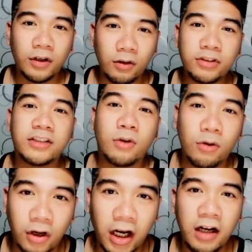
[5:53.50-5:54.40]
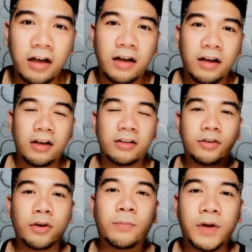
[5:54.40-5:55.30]
use a toner.
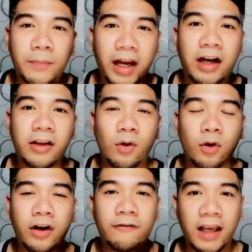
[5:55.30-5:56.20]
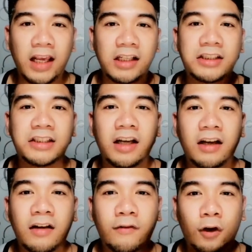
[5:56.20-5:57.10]
So you prepare your face
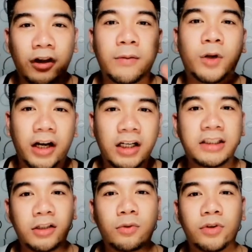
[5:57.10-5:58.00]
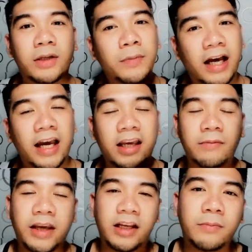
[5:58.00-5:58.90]
for the product that you will
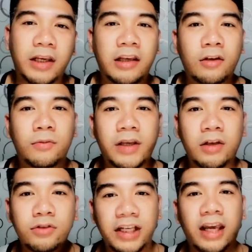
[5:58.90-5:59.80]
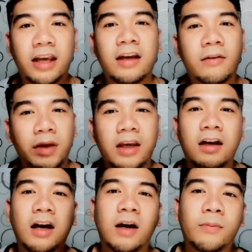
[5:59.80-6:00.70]
apply. May it be you'll be using
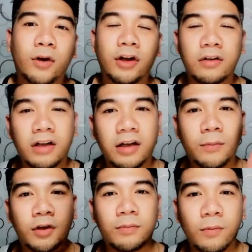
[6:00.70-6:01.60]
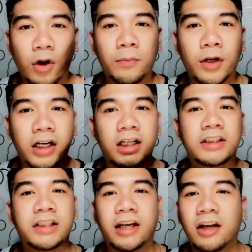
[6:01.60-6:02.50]
makeup or you're gonna put more
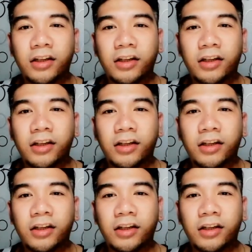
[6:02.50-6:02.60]
products like